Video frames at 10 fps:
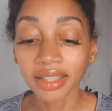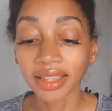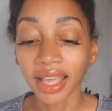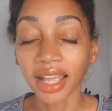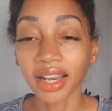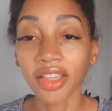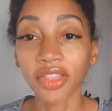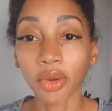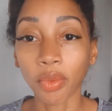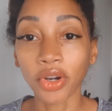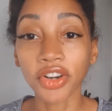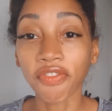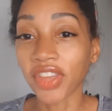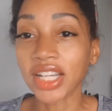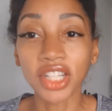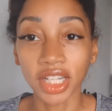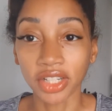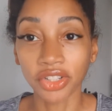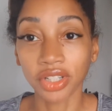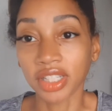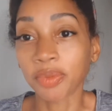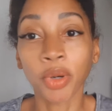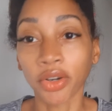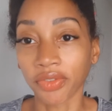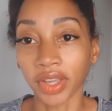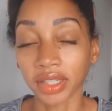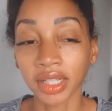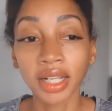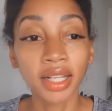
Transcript: then the word vintage is perfect.